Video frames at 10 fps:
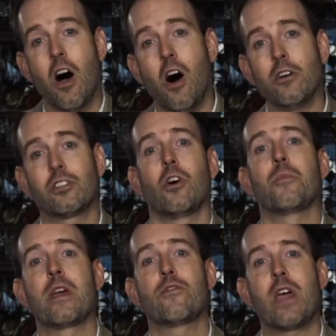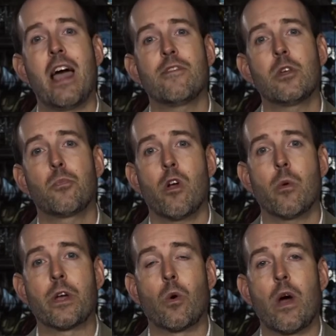Also, if you have any
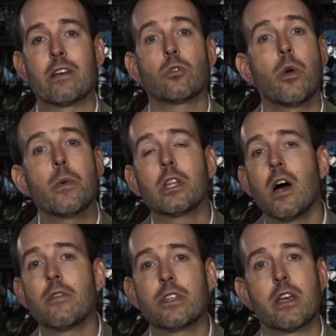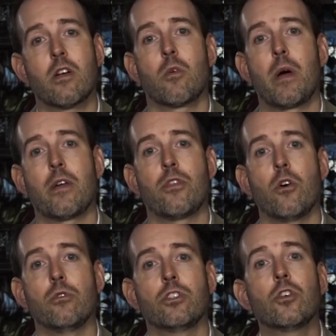prayer requests, we would love to hear about
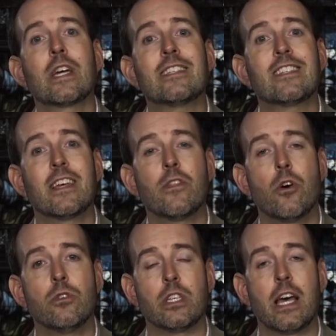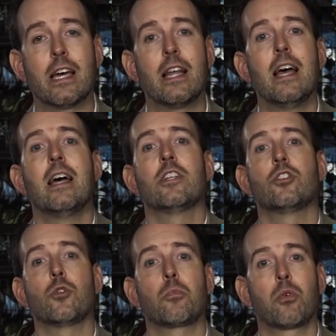those. You can send those in
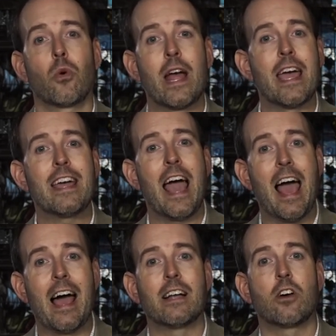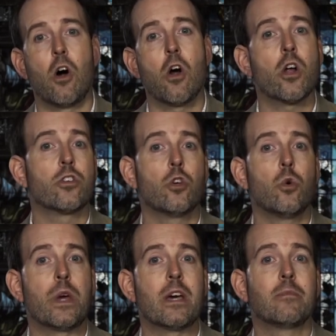to
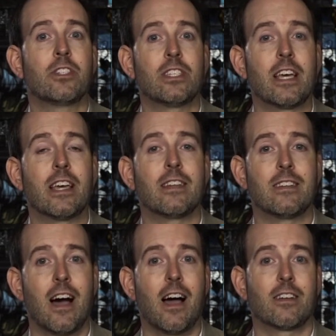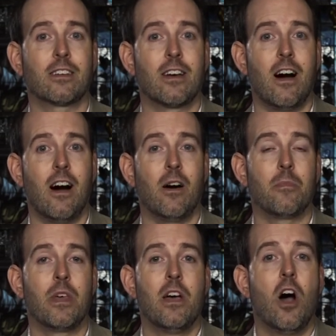pray@rumc.com.